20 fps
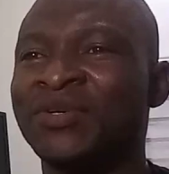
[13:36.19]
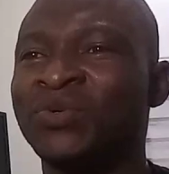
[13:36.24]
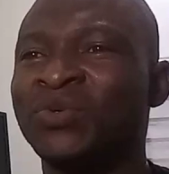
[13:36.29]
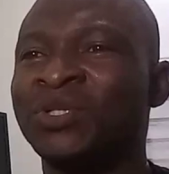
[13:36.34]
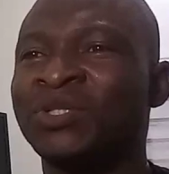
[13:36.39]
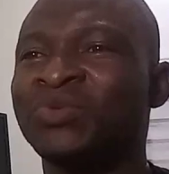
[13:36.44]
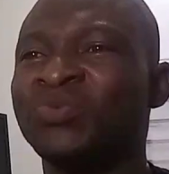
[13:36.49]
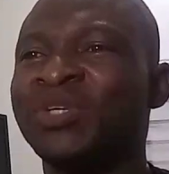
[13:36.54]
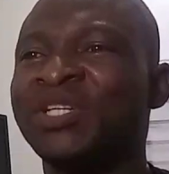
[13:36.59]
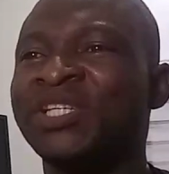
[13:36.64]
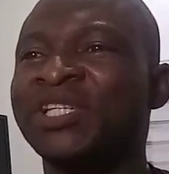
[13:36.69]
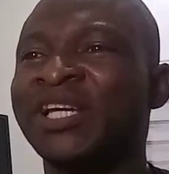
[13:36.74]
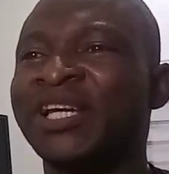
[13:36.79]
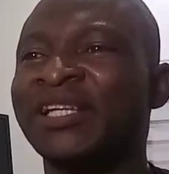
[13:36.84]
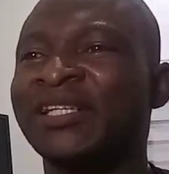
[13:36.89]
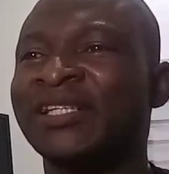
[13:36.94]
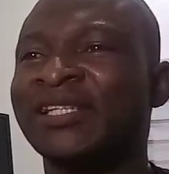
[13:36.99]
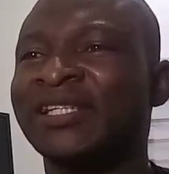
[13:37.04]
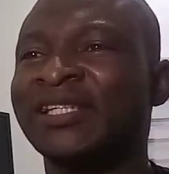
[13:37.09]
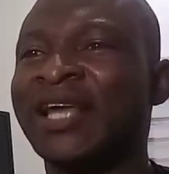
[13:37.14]
with which
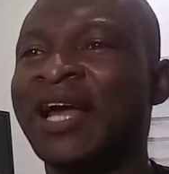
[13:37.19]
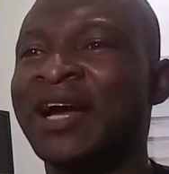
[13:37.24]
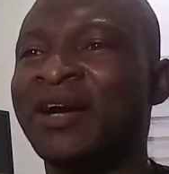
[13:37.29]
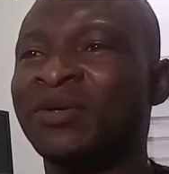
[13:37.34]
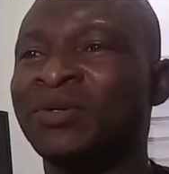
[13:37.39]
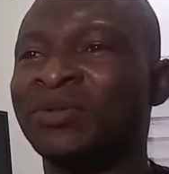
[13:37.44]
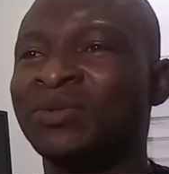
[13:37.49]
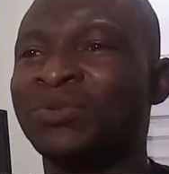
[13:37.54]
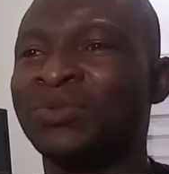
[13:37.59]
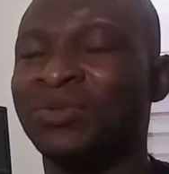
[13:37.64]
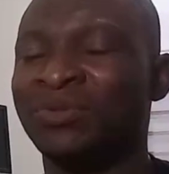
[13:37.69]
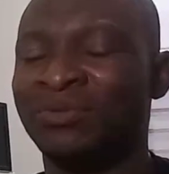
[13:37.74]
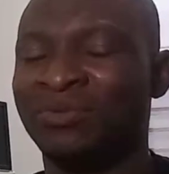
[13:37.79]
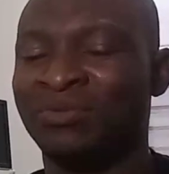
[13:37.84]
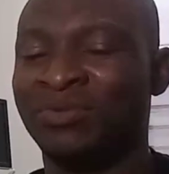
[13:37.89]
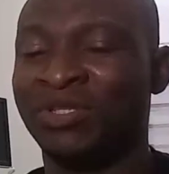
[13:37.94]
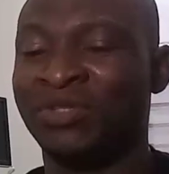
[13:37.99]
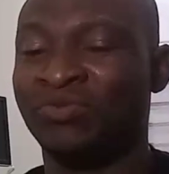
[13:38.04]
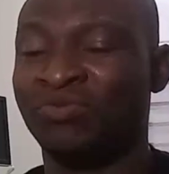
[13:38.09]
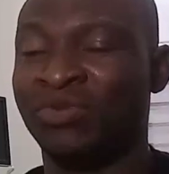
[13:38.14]
a sound
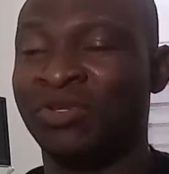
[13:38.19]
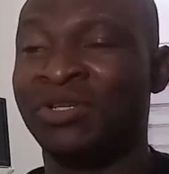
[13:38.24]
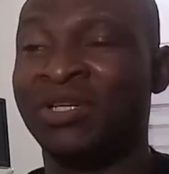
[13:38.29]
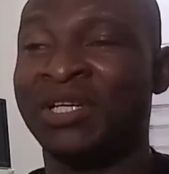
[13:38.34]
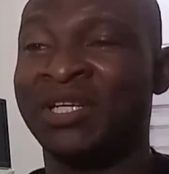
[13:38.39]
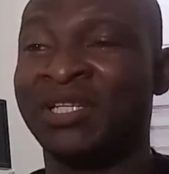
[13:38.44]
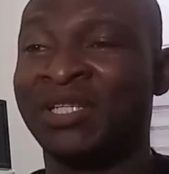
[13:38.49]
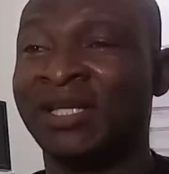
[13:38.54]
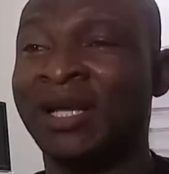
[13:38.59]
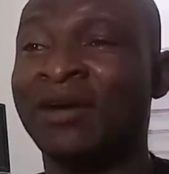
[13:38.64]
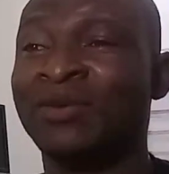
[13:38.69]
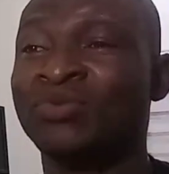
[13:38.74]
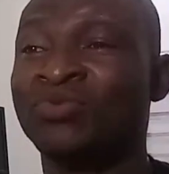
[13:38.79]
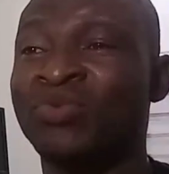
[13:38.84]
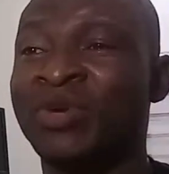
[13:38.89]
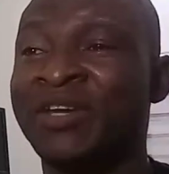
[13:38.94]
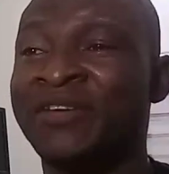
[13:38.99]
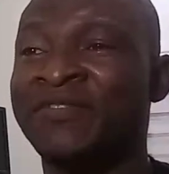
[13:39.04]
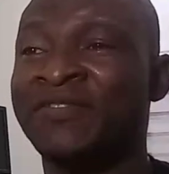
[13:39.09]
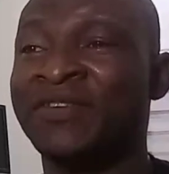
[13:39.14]

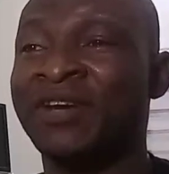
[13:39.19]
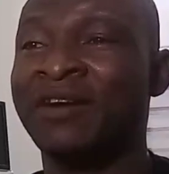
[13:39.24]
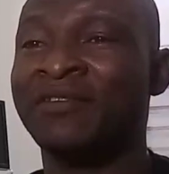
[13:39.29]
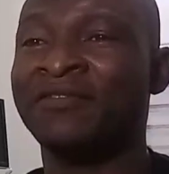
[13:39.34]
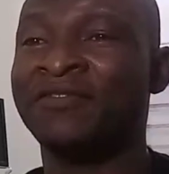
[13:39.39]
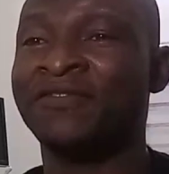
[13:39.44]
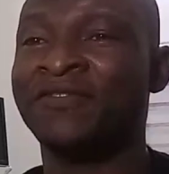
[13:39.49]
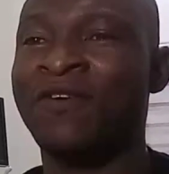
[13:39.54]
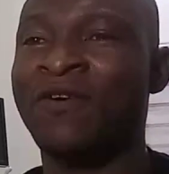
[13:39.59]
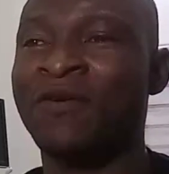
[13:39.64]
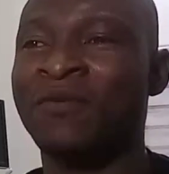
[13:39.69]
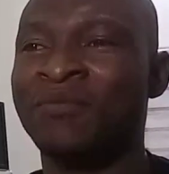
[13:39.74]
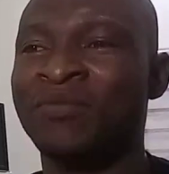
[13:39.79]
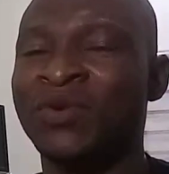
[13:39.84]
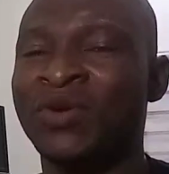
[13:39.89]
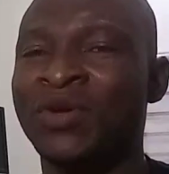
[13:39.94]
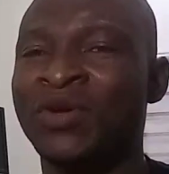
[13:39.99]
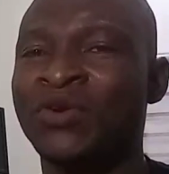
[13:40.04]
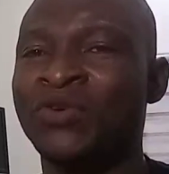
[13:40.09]
wave can form